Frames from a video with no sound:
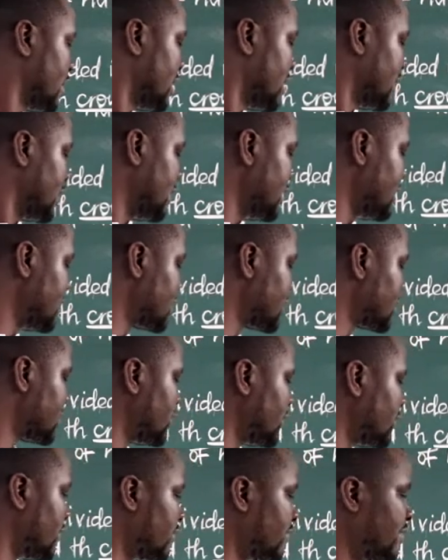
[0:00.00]
his
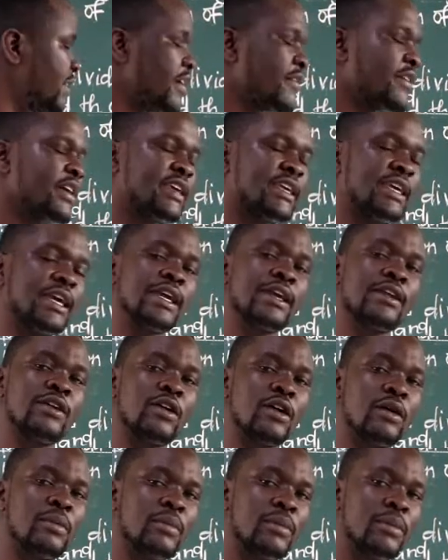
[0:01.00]
very
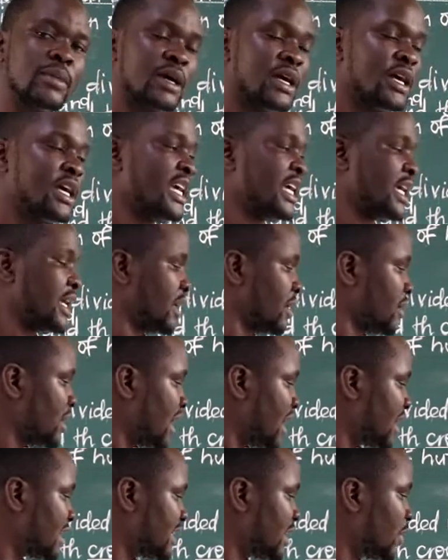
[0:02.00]
kingdom
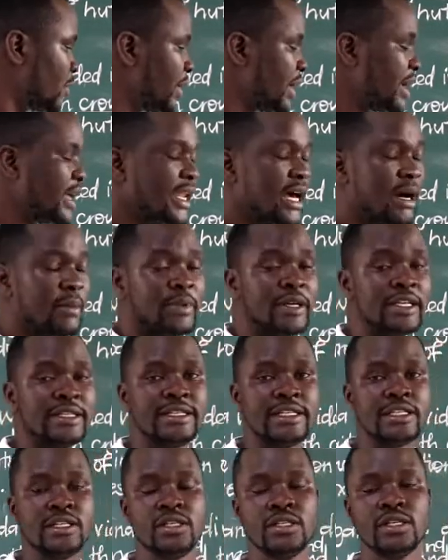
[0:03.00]
the way the
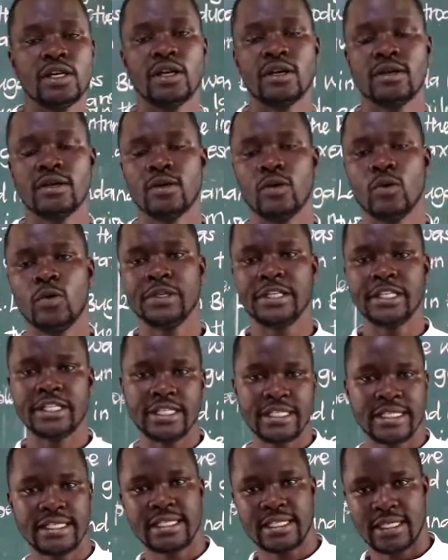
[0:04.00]
British
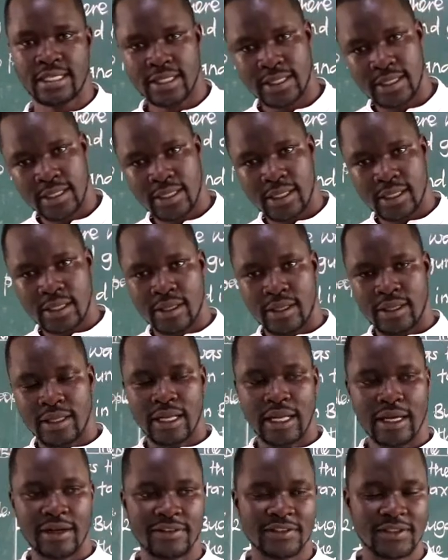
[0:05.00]
wished.
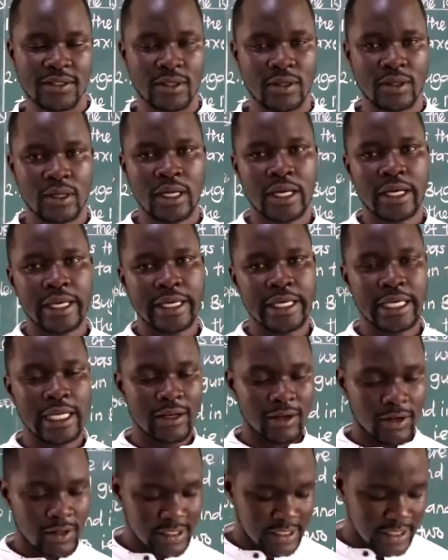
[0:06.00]
Therefore, he
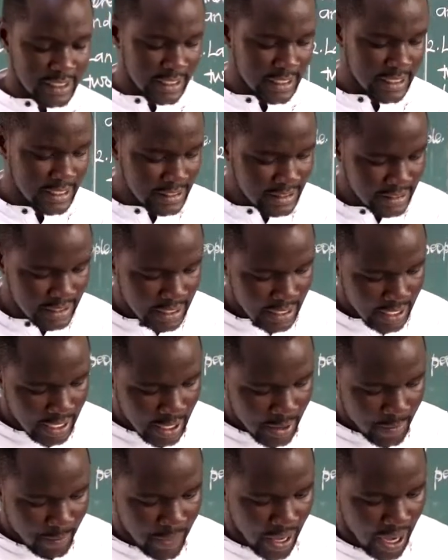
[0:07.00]
lost his
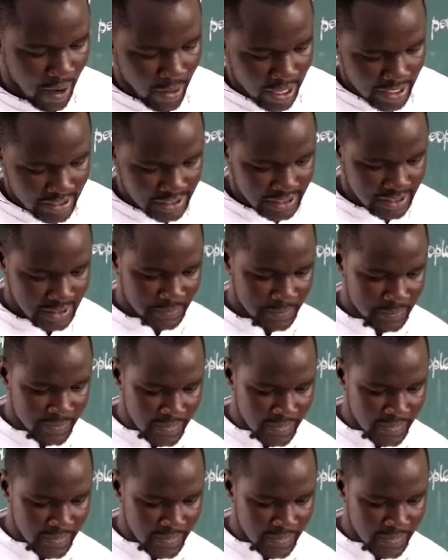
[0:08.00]
powers.